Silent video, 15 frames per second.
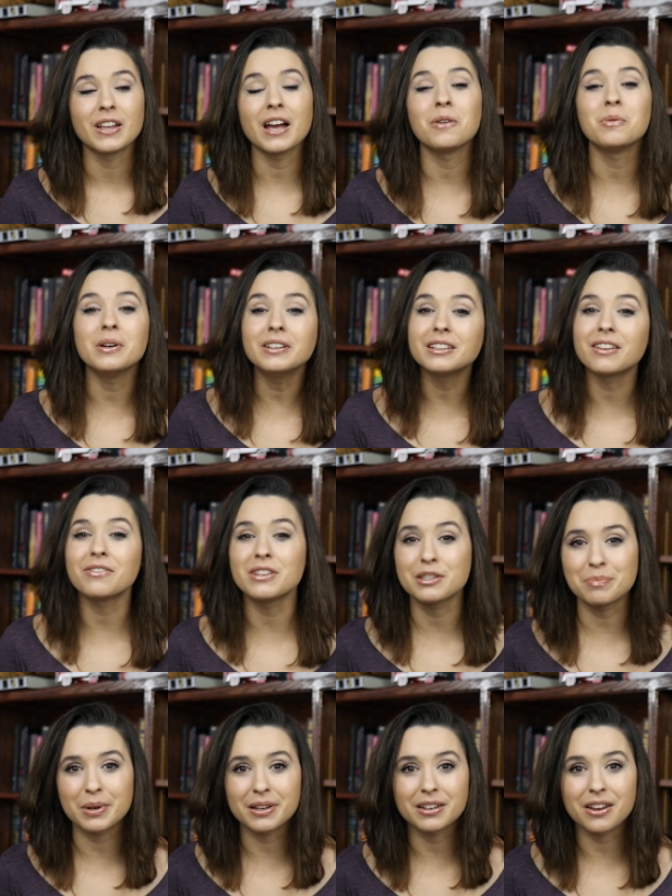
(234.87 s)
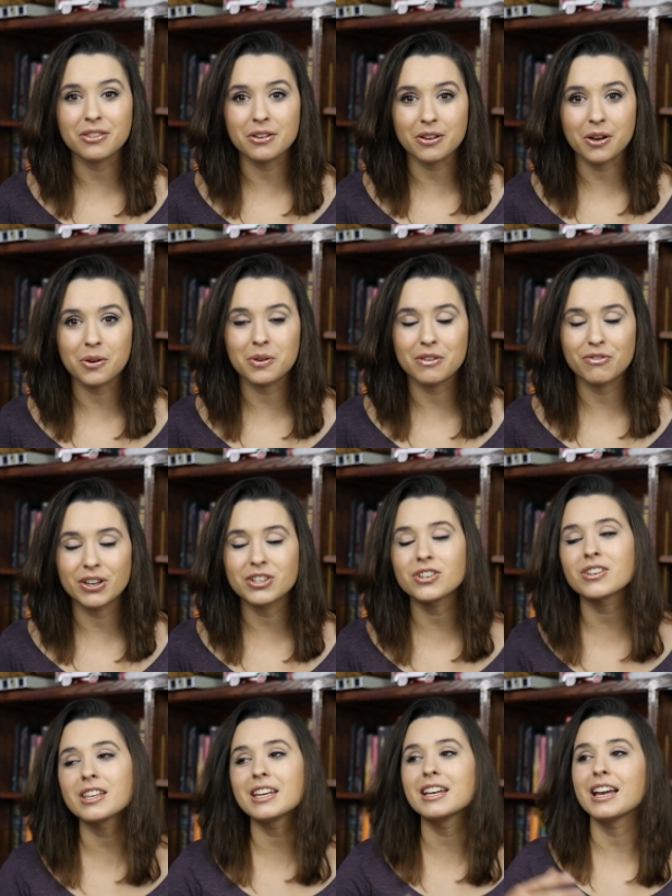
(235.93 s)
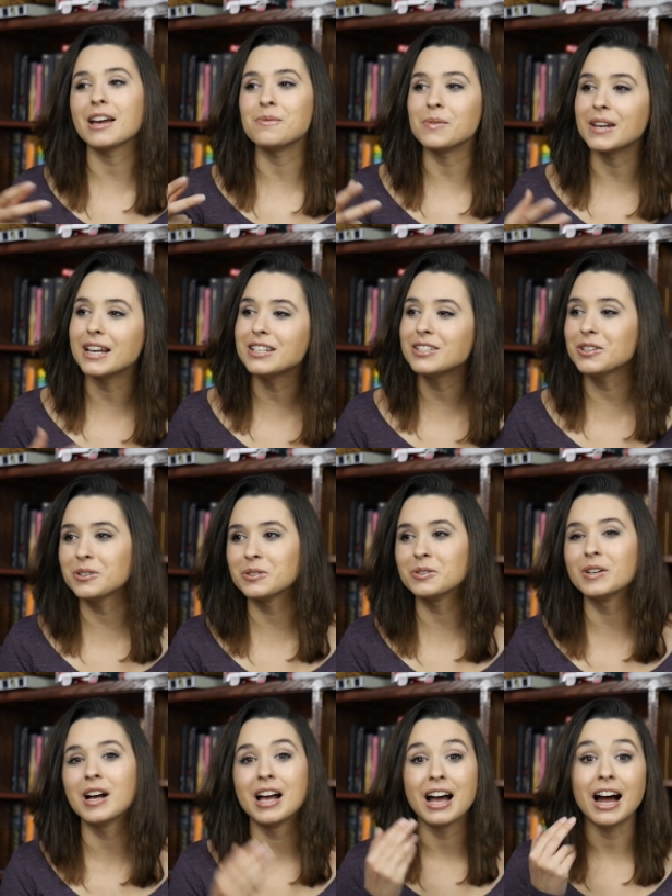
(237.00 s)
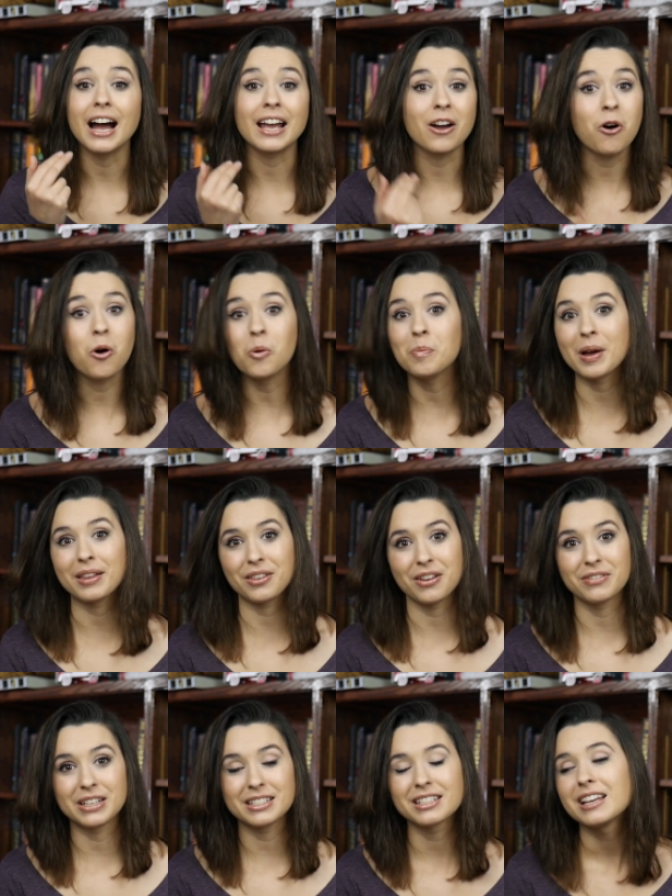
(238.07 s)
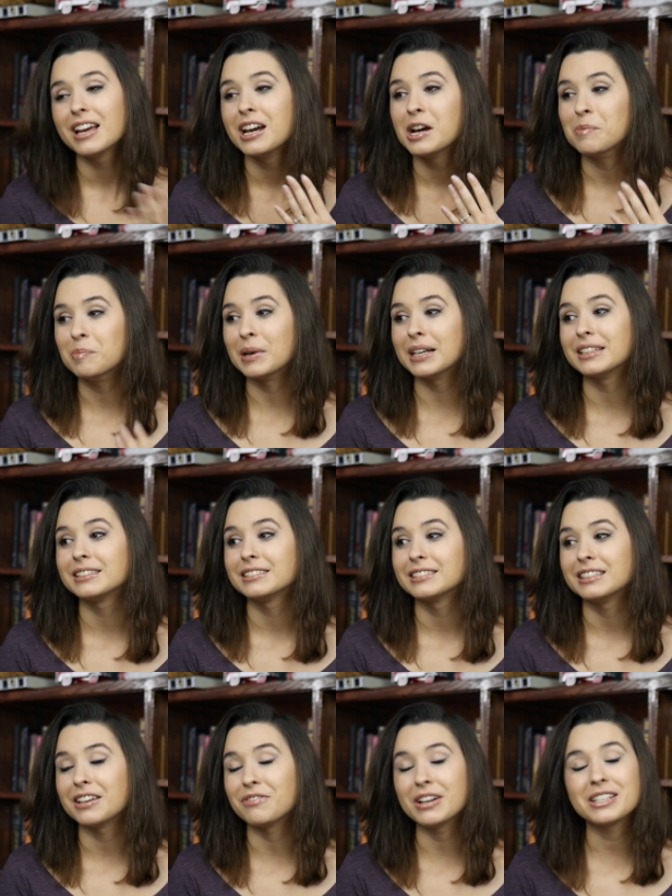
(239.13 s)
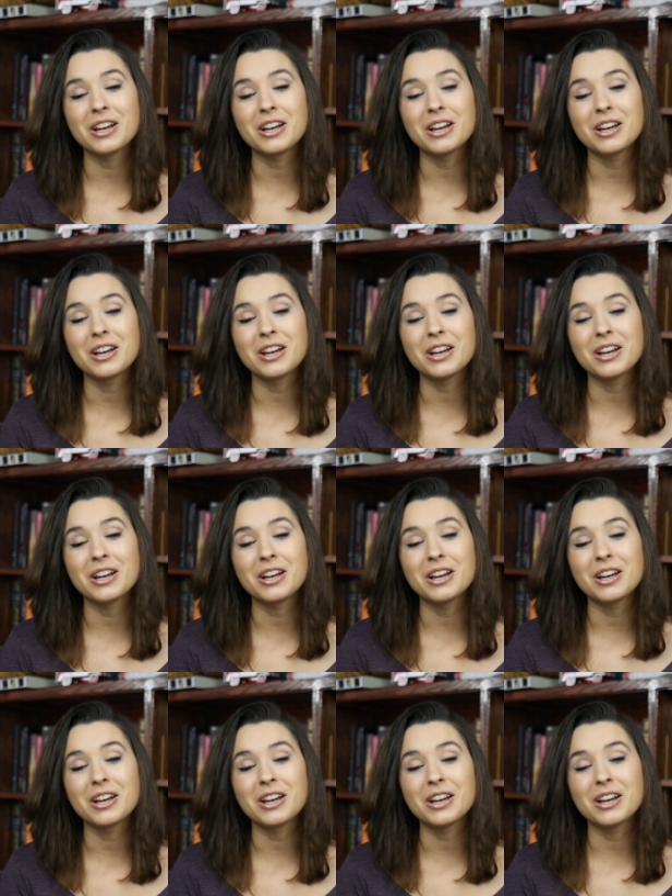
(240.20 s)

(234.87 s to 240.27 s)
I will give this book another go eventually, and when I do, I hope I love it. But if